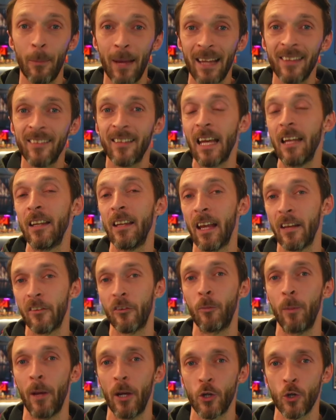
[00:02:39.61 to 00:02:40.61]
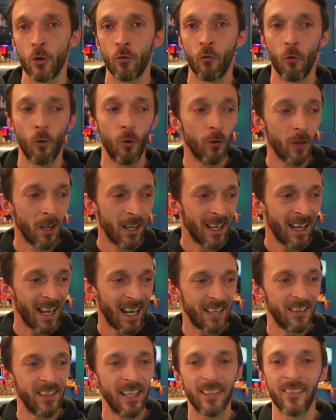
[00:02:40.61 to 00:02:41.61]
is getting that special role
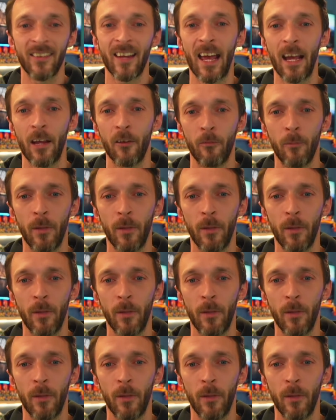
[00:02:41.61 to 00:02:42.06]
in the attack of